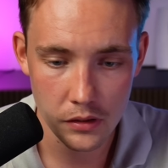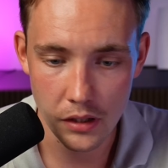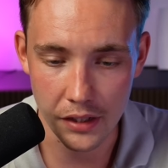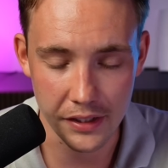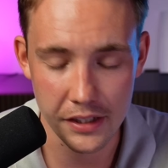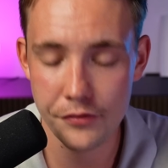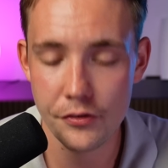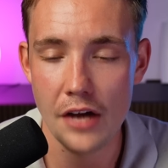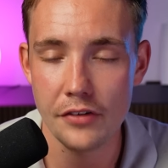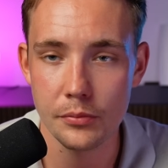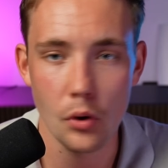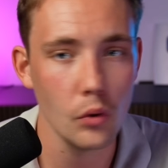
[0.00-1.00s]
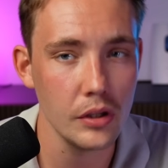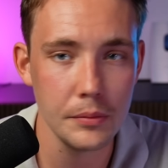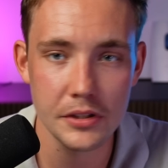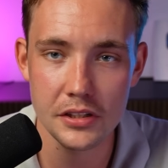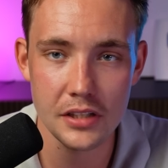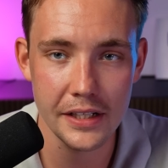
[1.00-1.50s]
And again, if you have some old
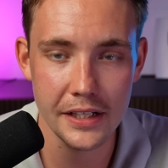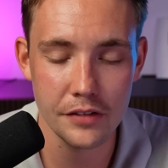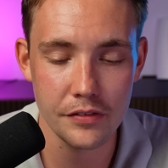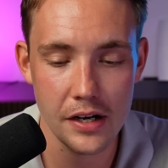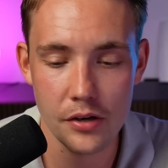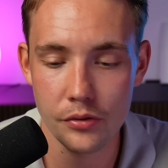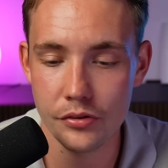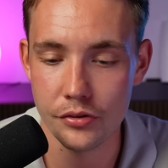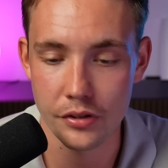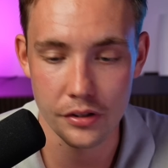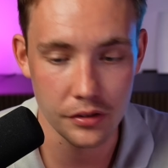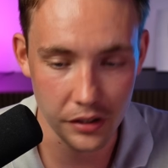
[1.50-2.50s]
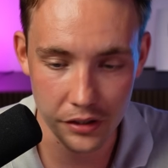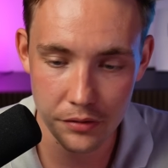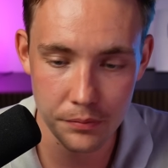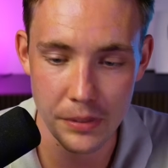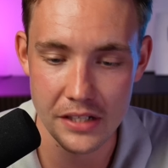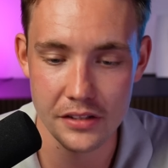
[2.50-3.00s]
images laying around, you can like
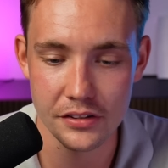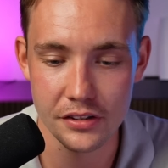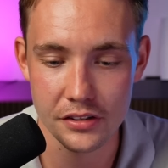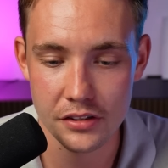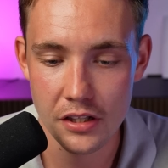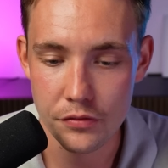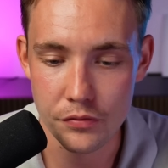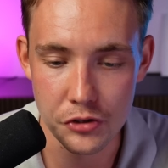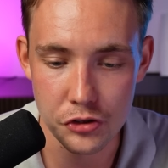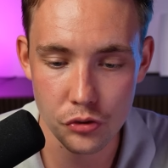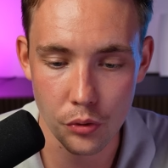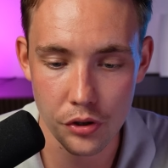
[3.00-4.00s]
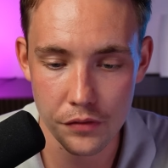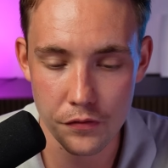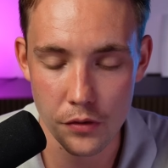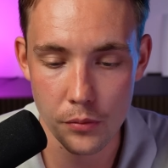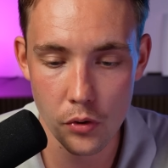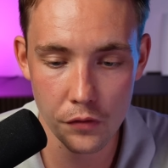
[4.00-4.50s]
basically just restore them
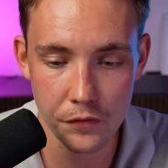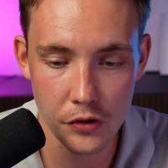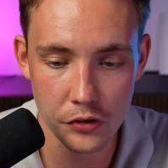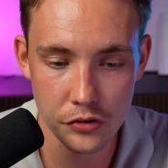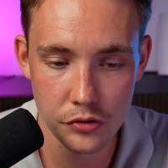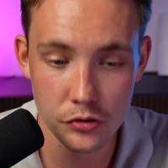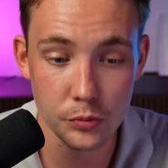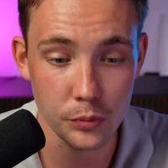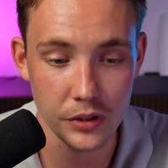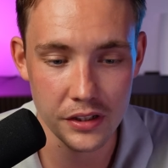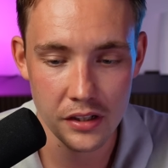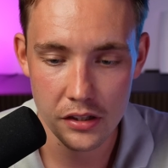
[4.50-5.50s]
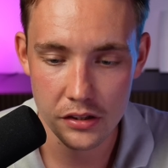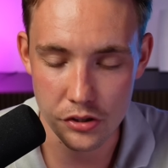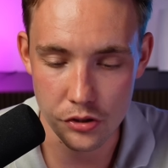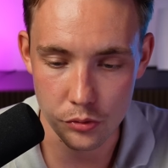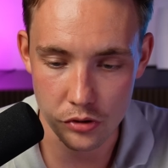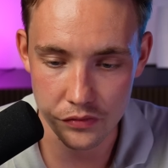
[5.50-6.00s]
from old photos with the
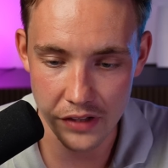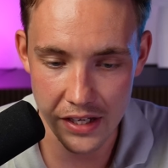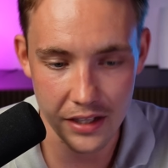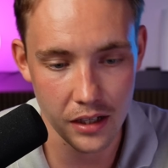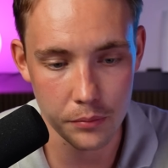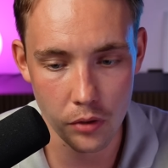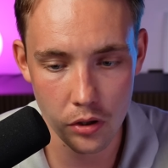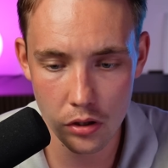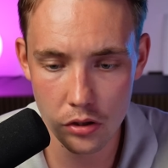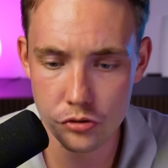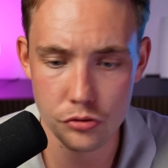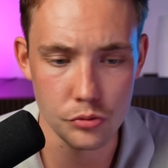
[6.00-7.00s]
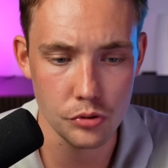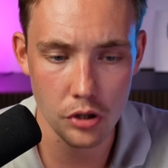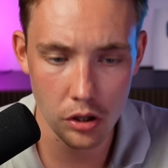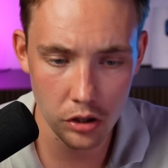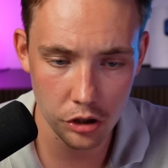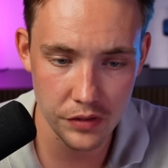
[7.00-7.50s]
use of A I models, do
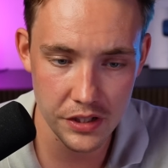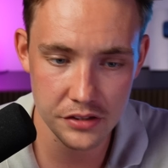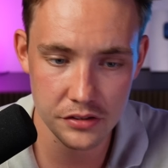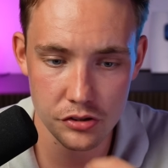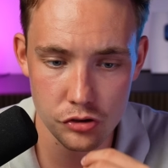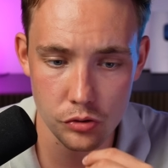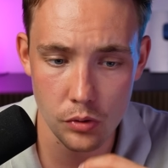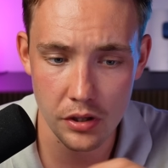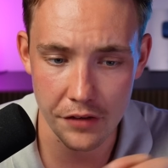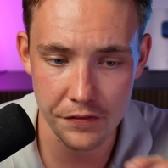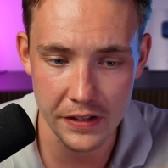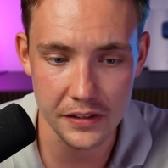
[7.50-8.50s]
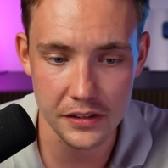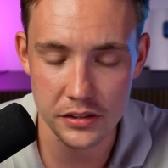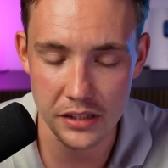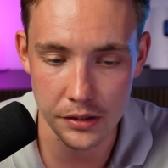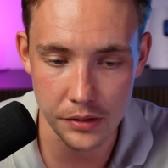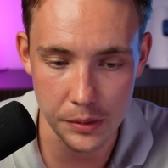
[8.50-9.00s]
color corrections and so on. I think this
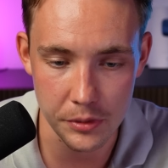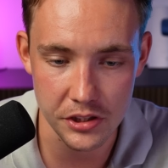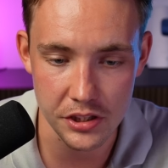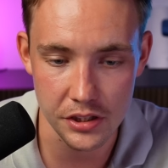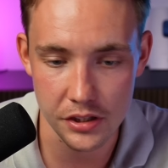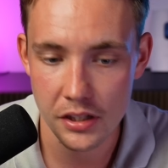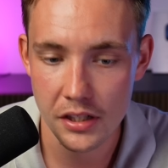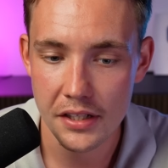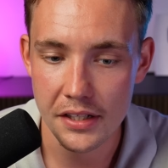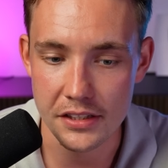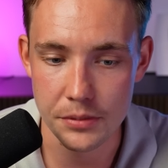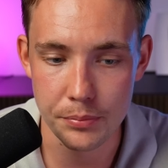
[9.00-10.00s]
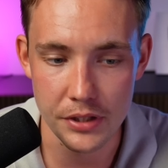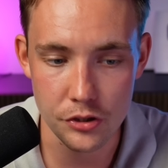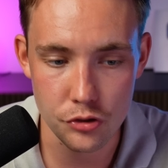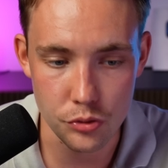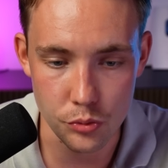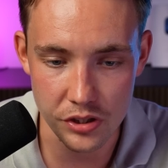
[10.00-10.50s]
image here is a bit
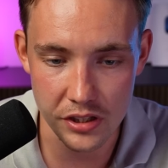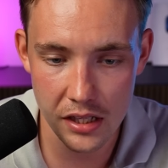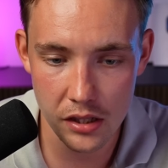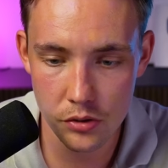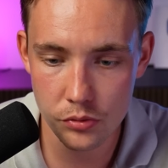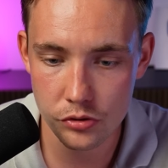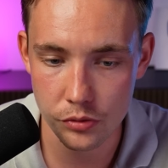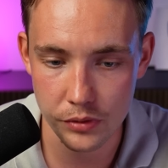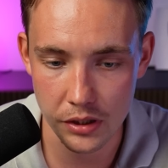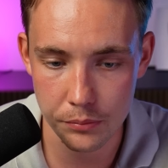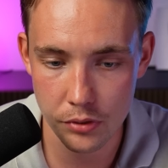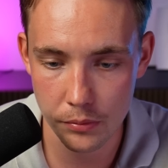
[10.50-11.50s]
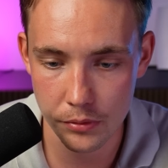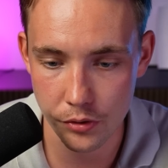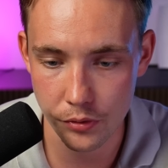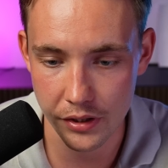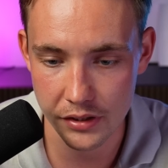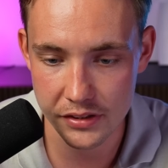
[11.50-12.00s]
too yellow, so we can probably
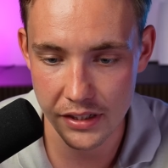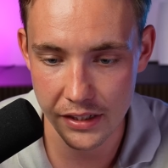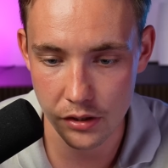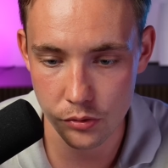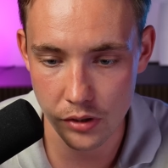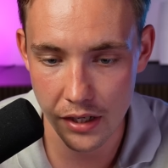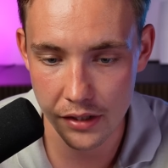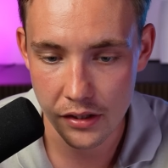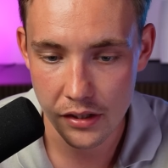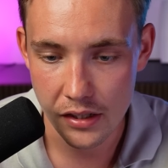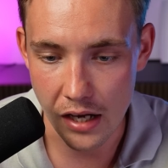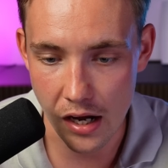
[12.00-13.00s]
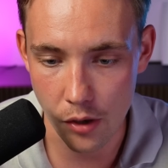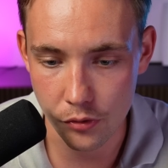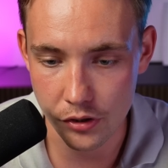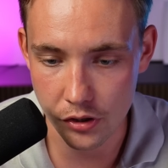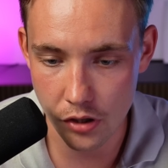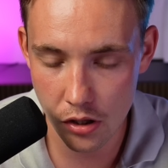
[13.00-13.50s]
go in and take a look at how
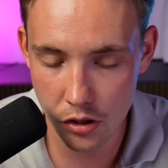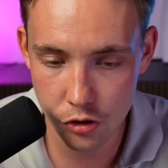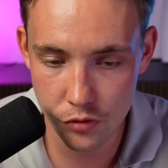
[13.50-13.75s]
the color